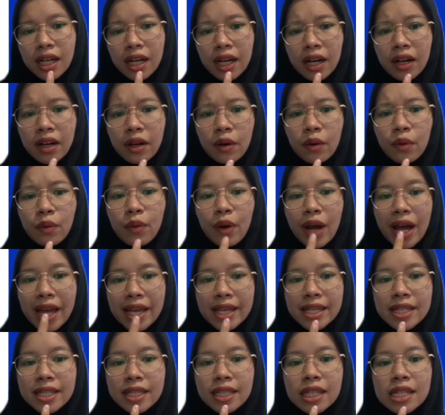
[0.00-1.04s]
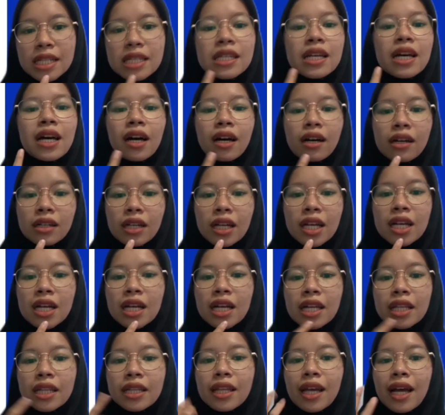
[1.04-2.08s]
raised, the tongue
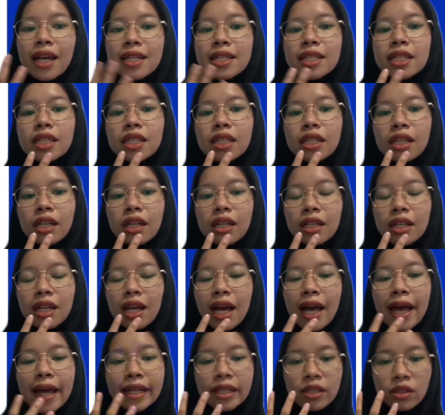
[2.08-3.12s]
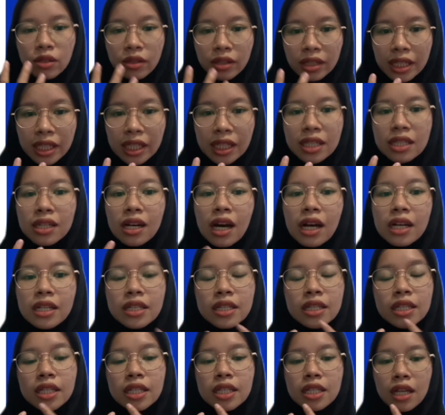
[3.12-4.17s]
doesn't actually touch the
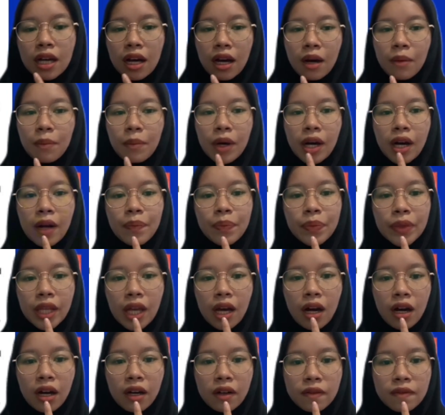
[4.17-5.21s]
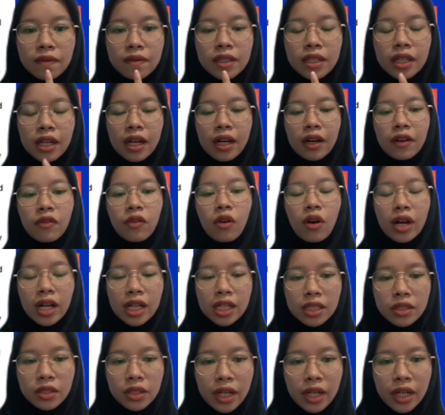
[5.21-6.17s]
top of vocal tract.